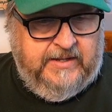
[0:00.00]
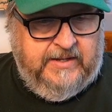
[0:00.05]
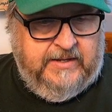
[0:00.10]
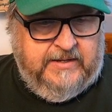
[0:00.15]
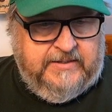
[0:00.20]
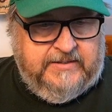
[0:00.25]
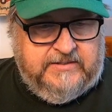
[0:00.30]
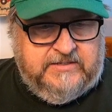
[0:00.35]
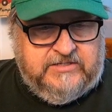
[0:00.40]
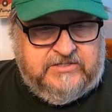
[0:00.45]

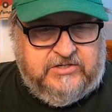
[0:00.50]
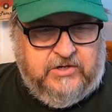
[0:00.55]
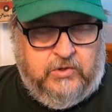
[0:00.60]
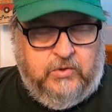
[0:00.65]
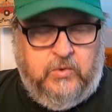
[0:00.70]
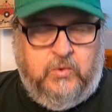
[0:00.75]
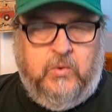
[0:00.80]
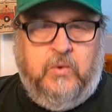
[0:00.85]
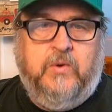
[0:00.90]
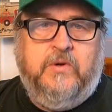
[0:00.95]

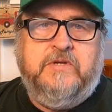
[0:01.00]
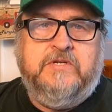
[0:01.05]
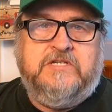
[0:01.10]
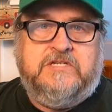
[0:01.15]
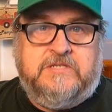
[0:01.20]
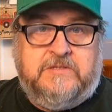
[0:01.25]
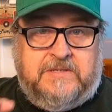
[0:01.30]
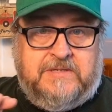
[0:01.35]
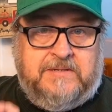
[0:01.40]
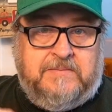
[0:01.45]
So,
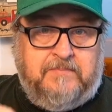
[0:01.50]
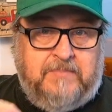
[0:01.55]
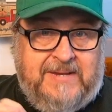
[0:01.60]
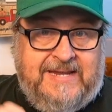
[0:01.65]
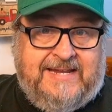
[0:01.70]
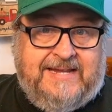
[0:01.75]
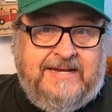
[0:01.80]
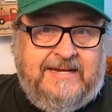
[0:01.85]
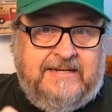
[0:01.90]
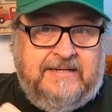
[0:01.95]

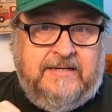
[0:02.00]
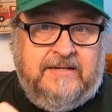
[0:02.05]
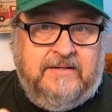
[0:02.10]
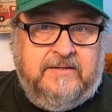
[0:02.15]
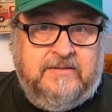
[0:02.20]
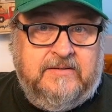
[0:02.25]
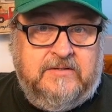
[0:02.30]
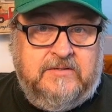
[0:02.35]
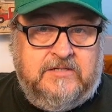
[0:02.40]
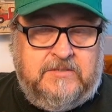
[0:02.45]
speaking
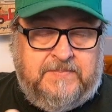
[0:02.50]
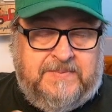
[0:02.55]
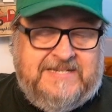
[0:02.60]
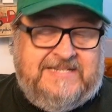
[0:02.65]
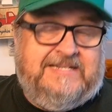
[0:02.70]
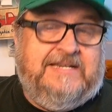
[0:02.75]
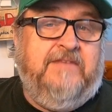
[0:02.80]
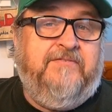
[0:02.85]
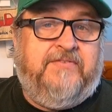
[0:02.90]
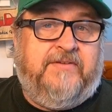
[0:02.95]

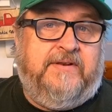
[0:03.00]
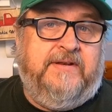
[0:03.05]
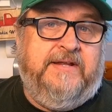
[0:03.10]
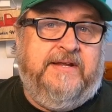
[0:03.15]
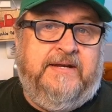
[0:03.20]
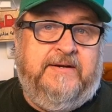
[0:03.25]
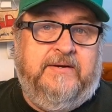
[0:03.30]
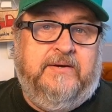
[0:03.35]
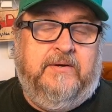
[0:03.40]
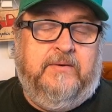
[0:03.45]

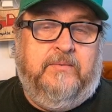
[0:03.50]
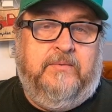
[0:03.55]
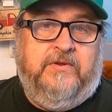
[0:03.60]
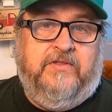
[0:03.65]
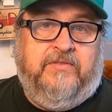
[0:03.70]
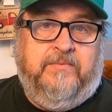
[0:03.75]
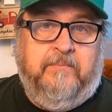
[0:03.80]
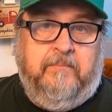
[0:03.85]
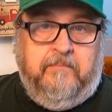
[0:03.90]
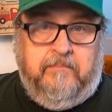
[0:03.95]
specifically with
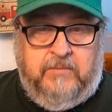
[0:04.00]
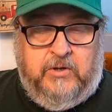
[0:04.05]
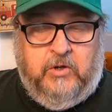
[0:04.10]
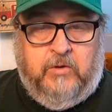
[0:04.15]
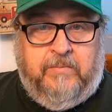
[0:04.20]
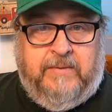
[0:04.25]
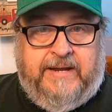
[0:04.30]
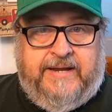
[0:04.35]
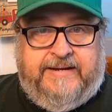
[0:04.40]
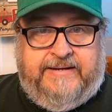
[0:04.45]

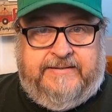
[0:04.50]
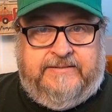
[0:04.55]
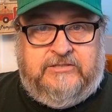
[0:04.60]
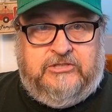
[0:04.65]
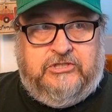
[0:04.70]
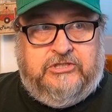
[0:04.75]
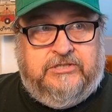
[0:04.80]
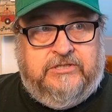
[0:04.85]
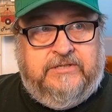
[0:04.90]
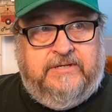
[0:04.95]
Millmage
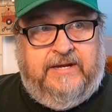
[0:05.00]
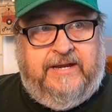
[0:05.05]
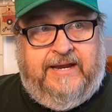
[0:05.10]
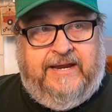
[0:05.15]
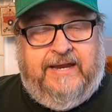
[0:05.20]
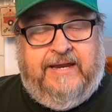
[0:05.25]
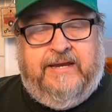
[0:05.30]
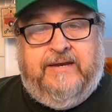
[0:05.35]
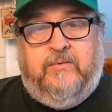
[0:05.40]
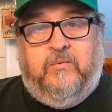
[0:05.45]

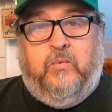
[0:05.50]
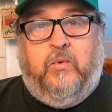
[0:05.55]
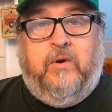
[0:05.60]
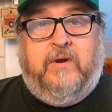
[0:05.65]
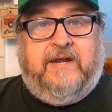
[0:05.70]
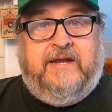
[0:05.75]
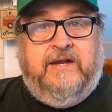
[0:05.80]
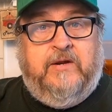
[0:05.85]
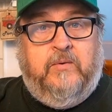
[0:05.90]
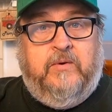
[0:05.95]
and
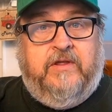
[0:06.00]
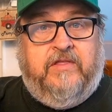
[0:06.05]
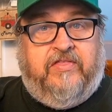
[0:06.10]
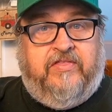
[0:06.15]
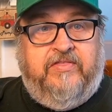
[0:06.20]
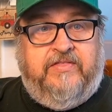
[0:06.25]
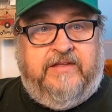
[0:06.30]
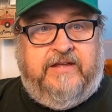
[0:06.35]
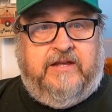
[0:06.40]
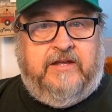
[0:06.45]
working with
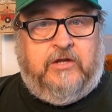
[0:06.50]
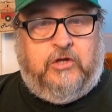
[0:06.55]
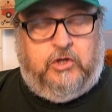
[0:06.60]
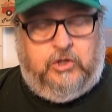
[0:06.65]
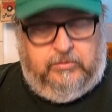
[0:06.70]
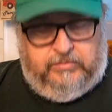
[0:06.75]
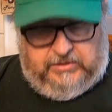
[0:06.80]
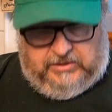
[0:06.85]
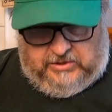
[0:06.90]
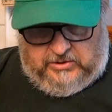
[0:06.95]
the
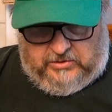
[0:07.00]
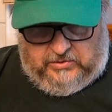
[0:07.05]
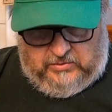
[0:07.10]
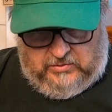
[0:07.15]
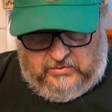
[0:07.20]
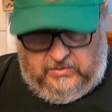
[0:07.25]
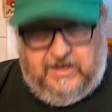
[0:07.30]
CubiCo,